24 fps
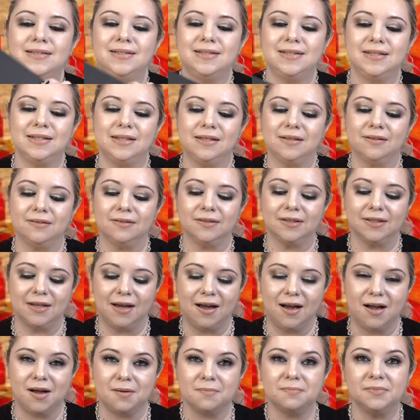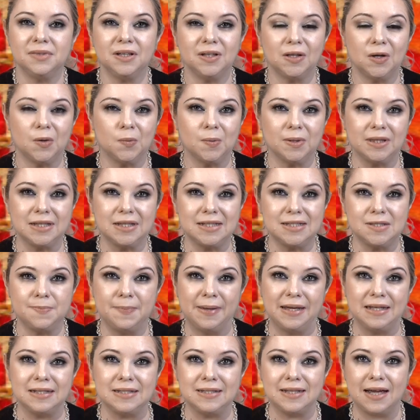sealed, you know, with the
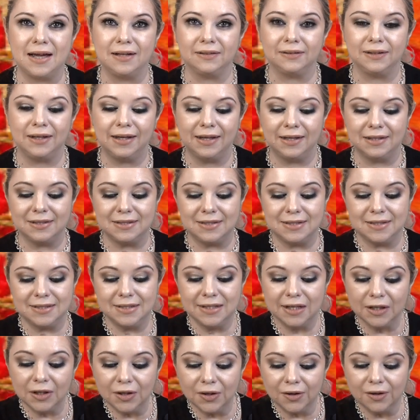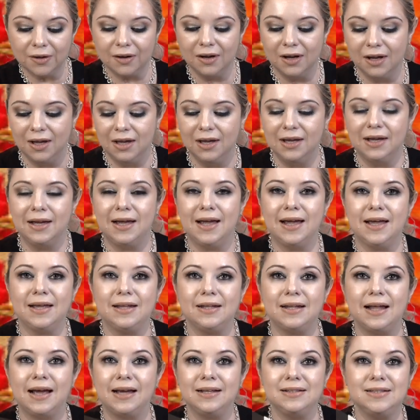Space NK sticker.
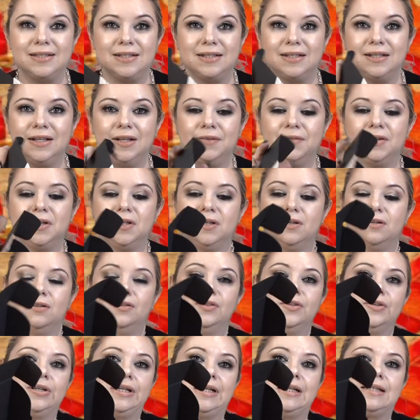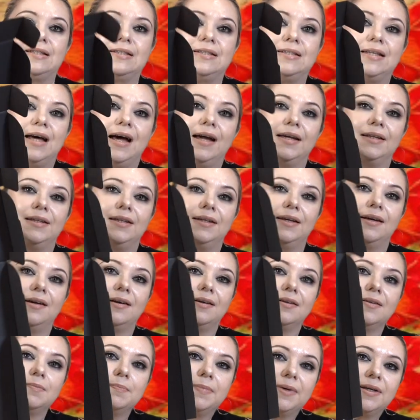And I didn't even look inside
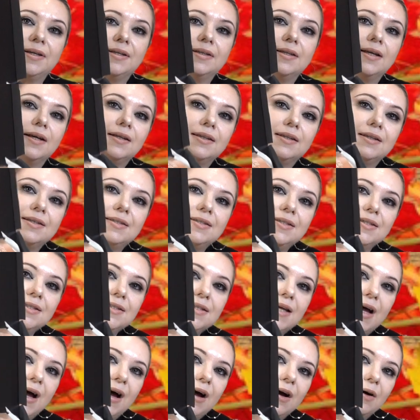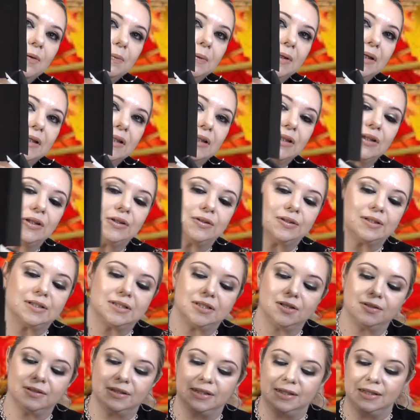yet, but this is how it
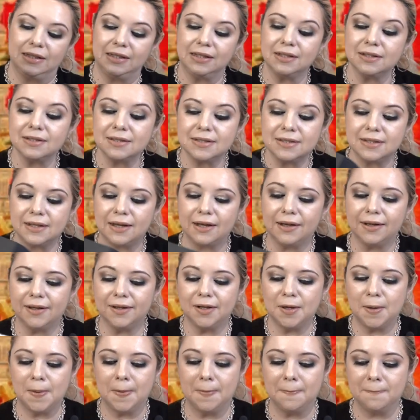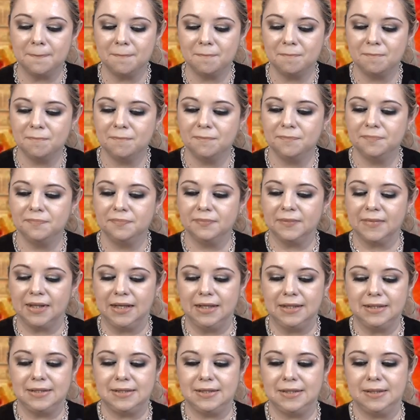looks on the inside.
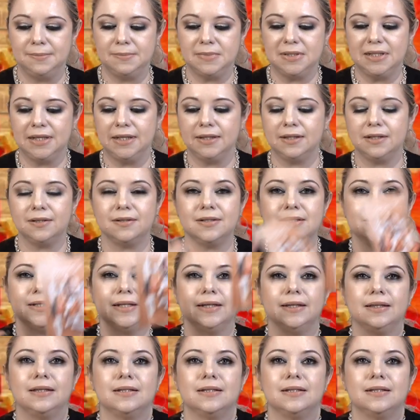It seems like there is like